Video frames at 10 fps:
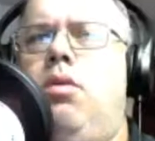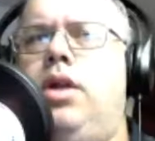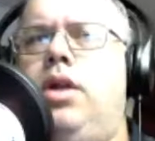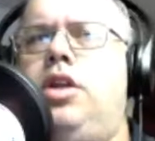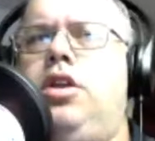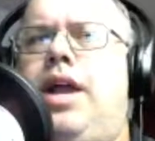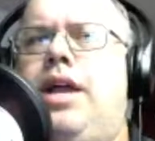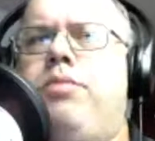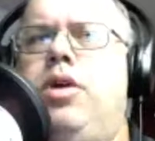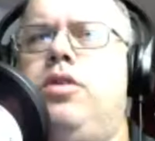What did you
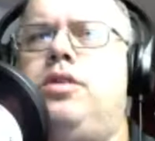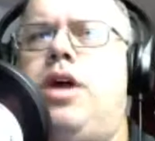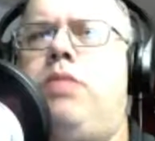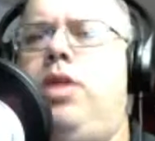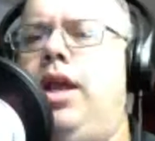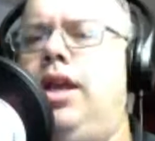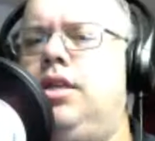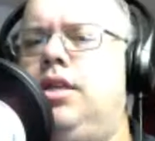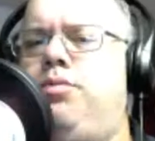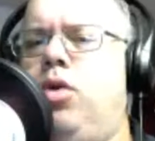like most about
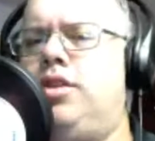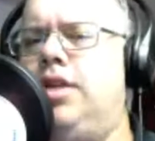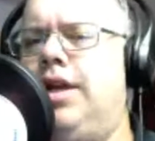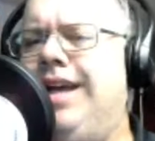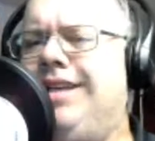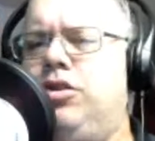playing sports in high